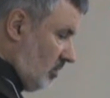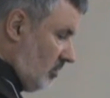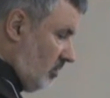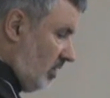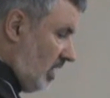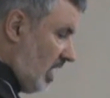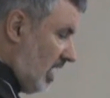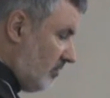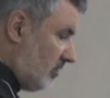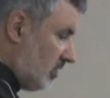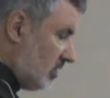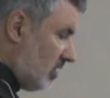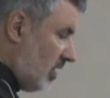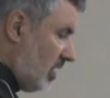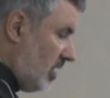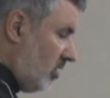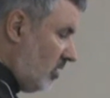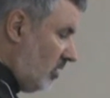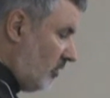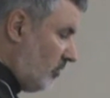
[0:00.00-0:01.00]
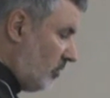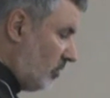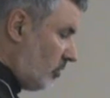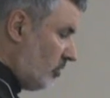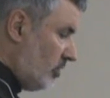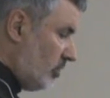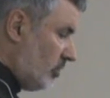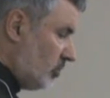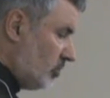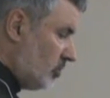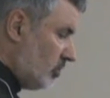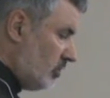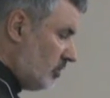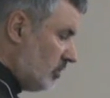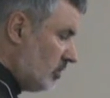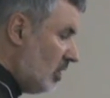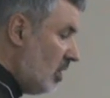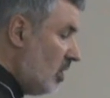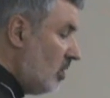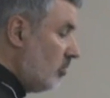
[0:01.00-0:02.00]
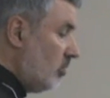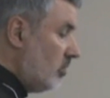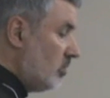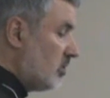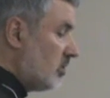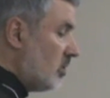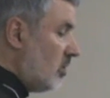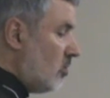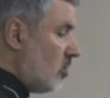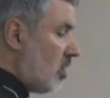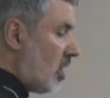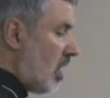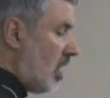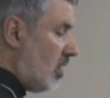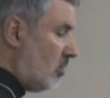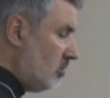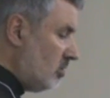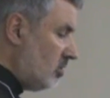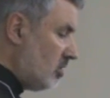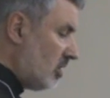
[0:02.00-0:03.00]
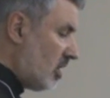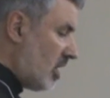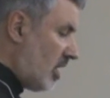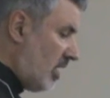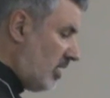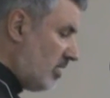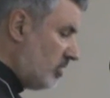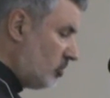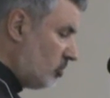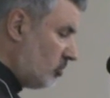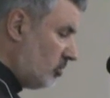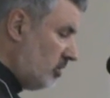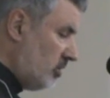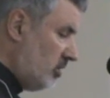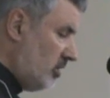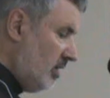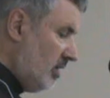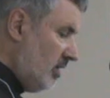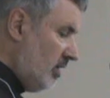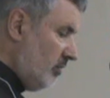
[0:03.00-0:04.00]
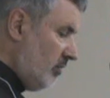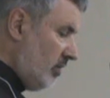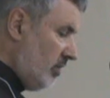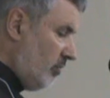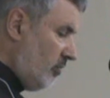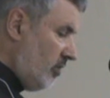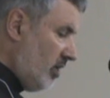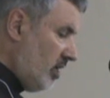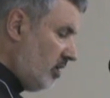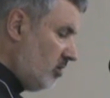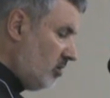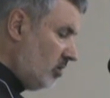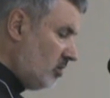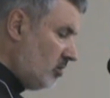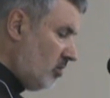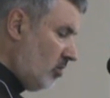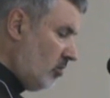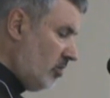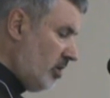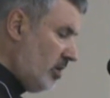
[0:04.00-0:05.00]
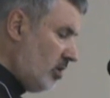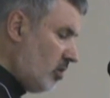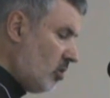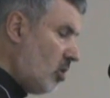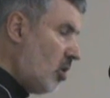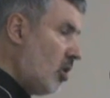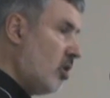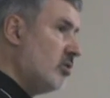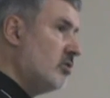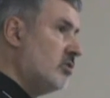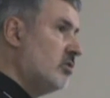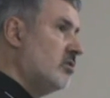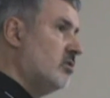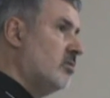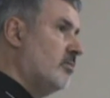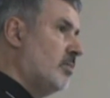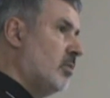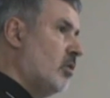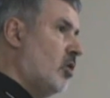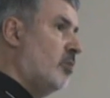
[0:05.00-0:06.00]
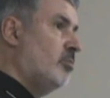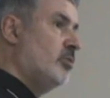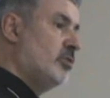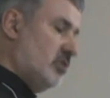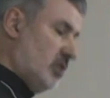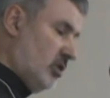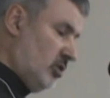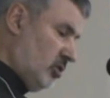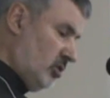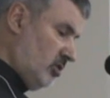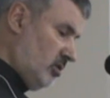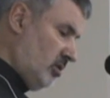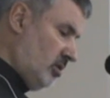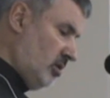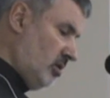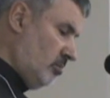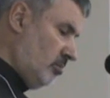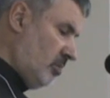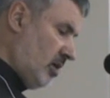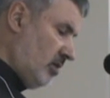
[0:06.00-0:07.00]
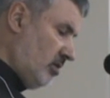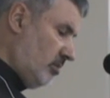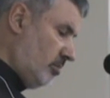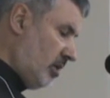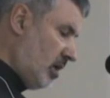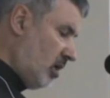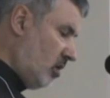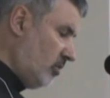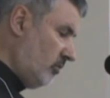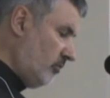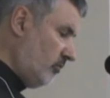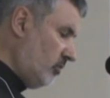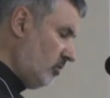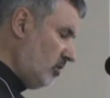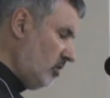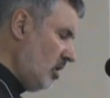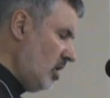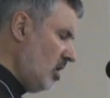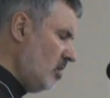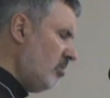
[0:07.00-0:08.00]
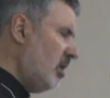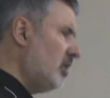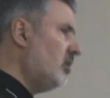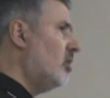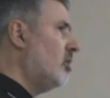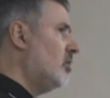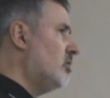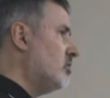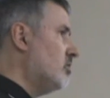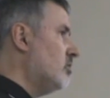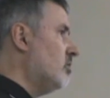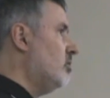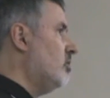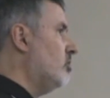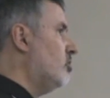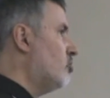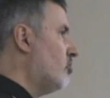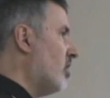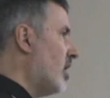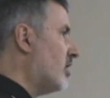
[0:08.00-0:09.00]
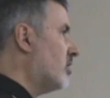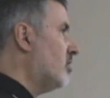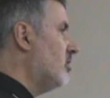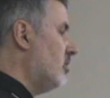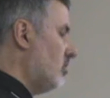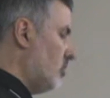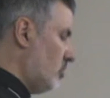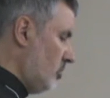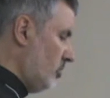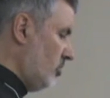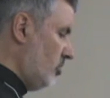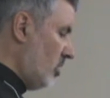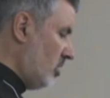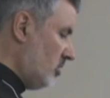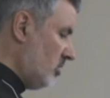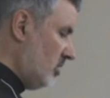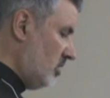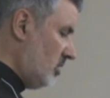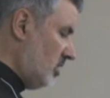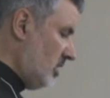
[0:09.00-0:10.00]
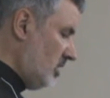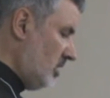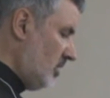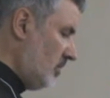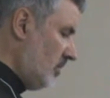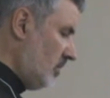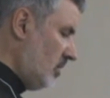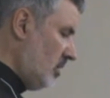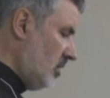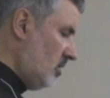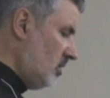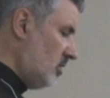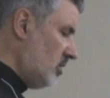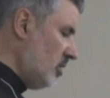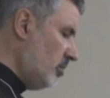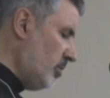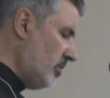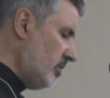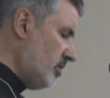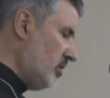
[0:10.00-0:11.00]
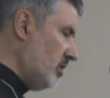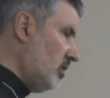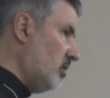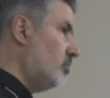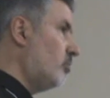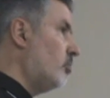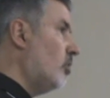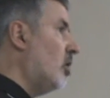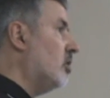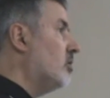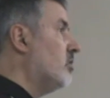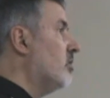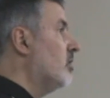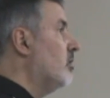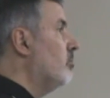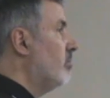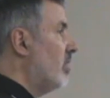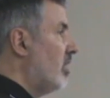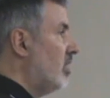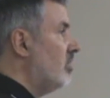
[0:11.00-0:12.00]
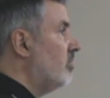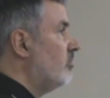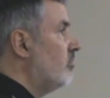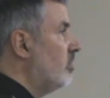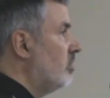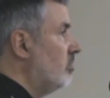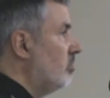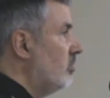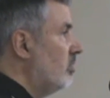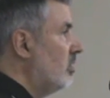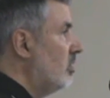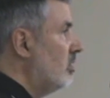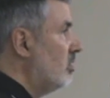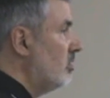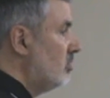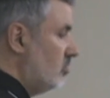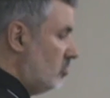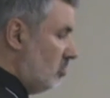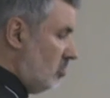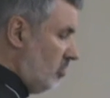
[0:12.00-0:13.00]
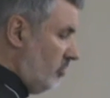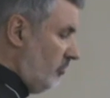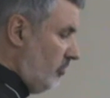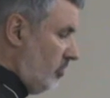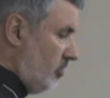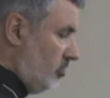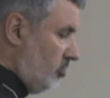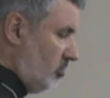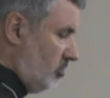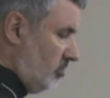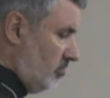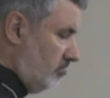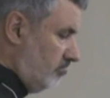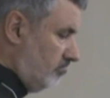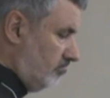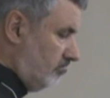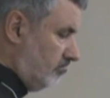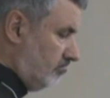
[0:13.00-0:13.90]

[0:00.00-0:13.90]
The lifestyle of the Christians was so countercultural that they not only caused opposition by the powerful, but also attracted curiosity and sympathy and brought many of them to conversion.